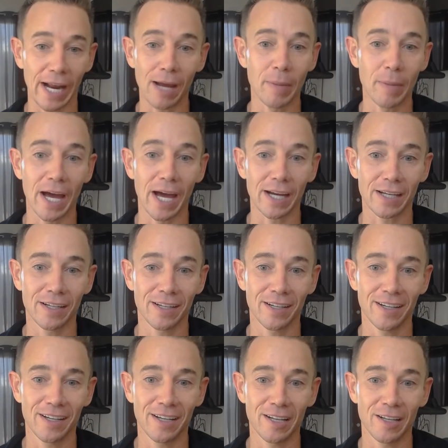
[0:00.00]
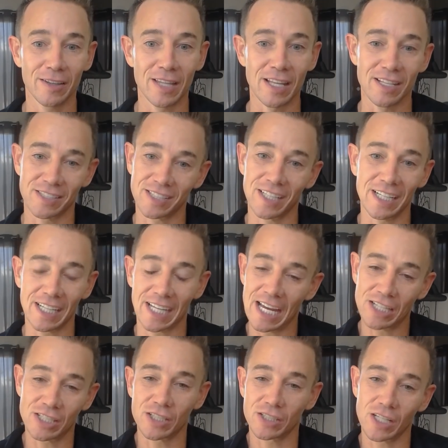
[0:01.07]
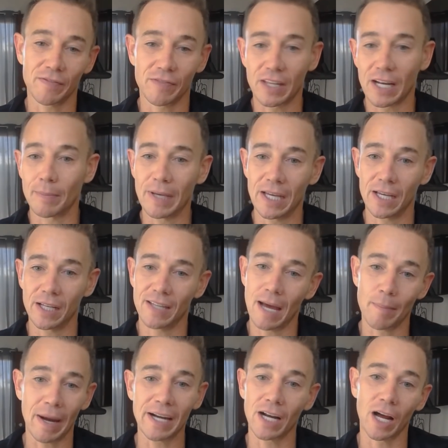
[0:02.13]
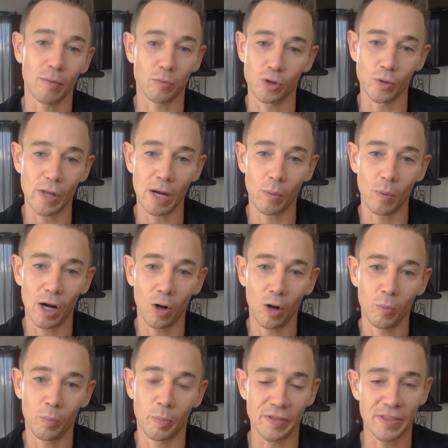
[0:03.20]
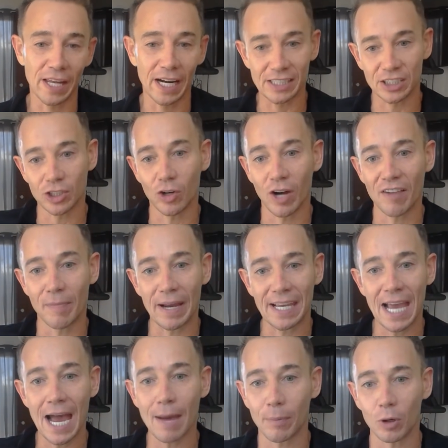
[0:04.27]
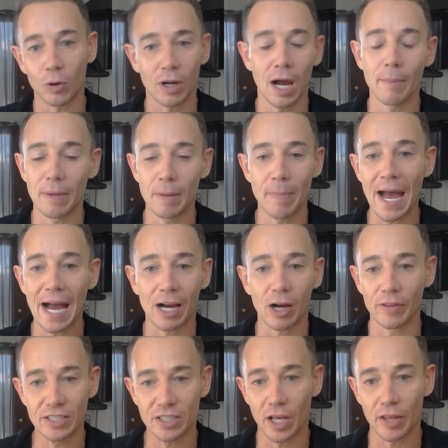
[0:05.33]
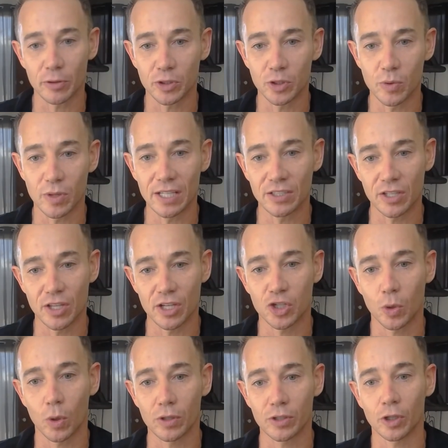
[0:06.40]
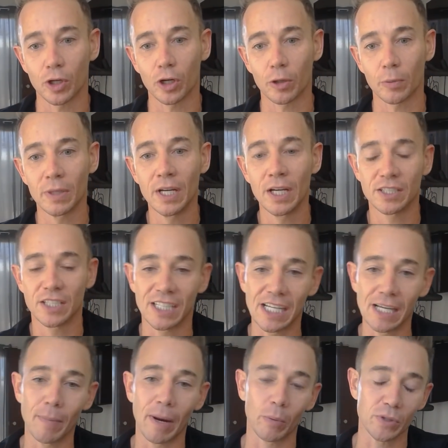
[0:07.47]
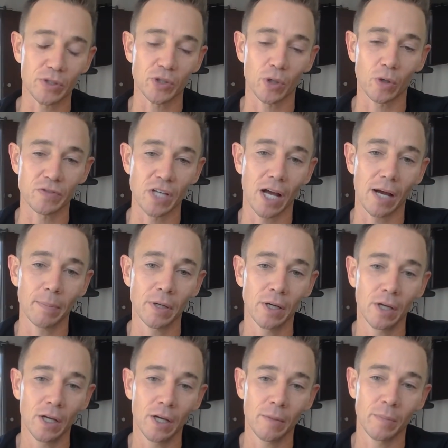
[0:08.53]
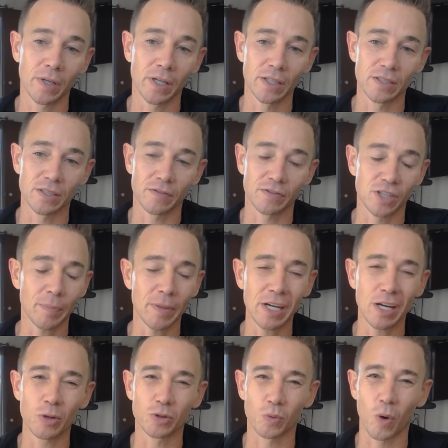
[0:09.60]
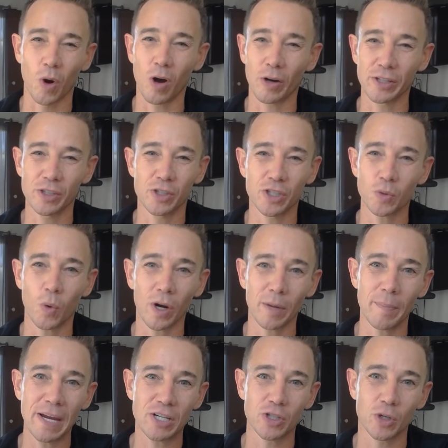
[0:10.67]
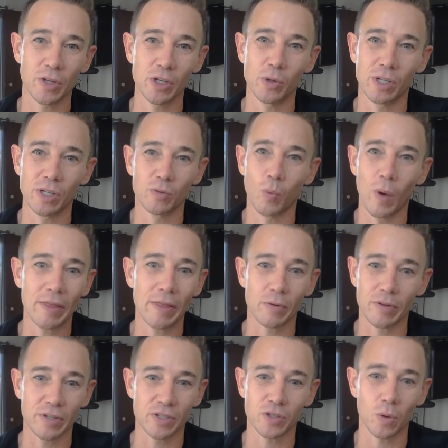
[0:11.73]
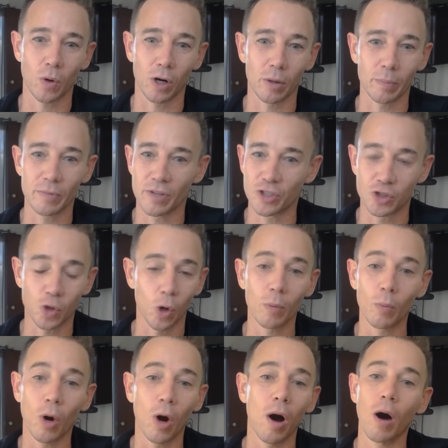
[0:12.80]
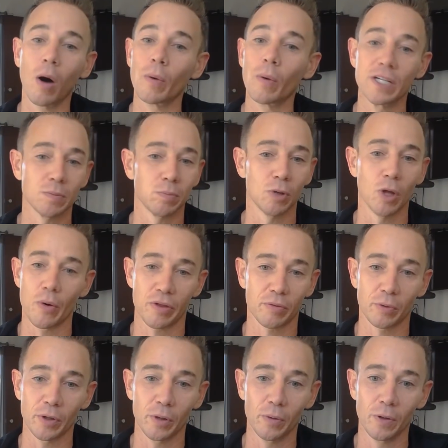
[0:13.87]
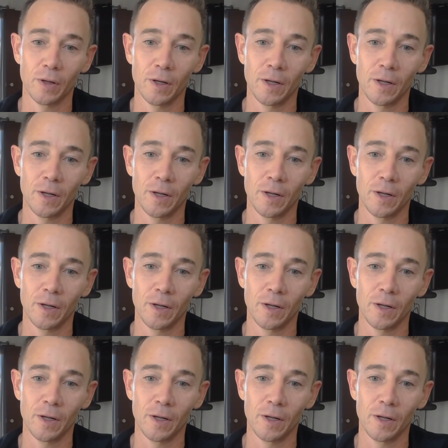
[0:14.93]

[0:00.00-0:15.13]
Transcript: in a handbag then the syndication stuff that I'm in, that might not do that well. But then I still have my capital coming back on these other two things in the short term to keep my reserves up. Because if something goes wrong, you just want to make sure that you can weather the storm. The storm will always blow through.